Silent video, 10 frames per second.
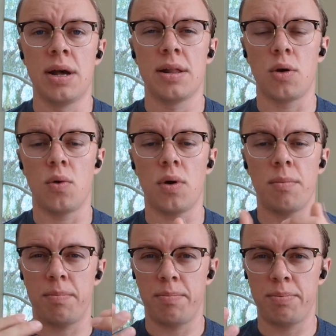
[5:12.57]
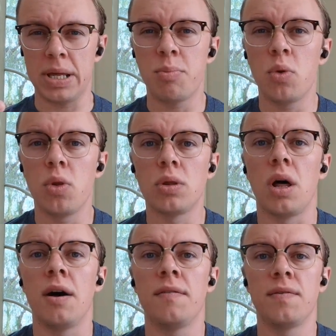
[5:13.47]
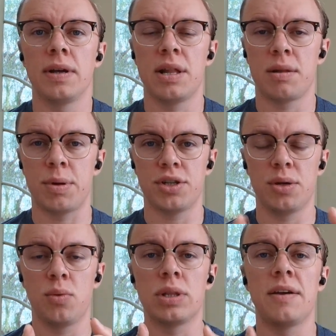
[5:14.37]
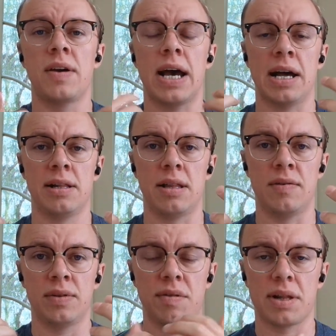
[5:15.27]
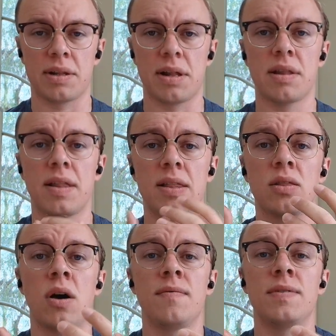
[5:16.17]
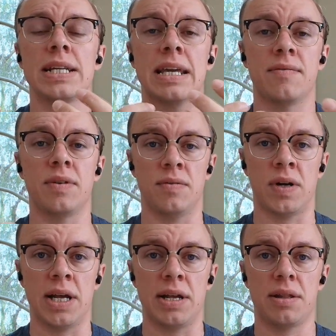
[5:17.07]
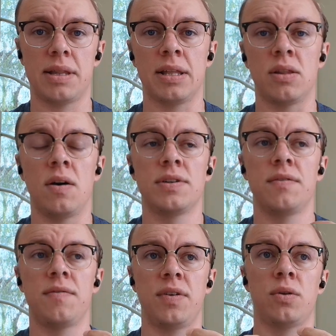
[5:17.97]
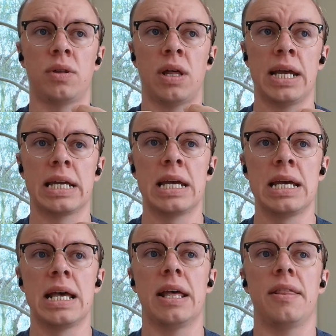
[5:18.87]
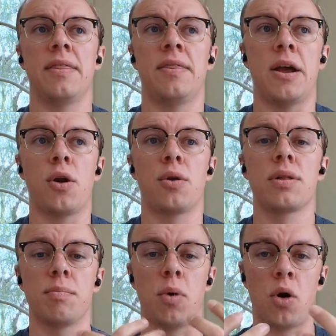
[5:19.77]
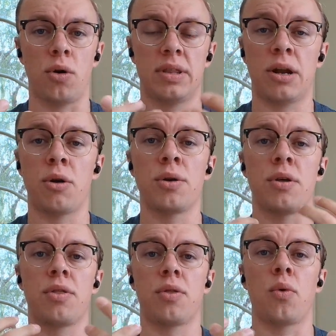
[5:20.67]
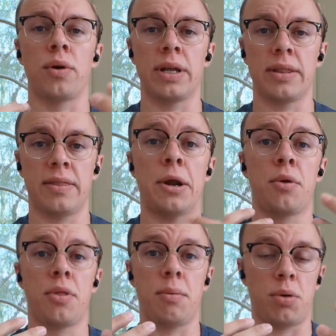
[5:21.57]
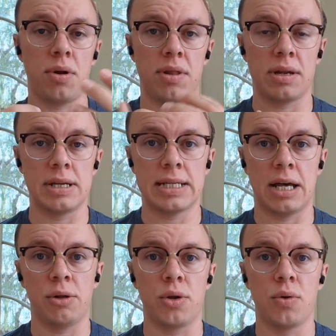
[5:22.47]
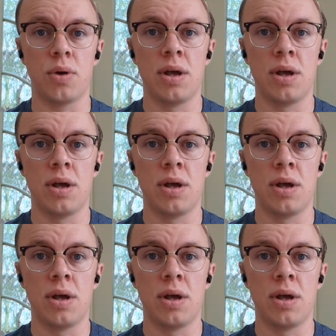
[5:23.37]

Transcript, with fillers: So, people love, especially when they've had a level of success, they love to give advice. They love to feel like they're smart, they're an authority, they're the person to tell you.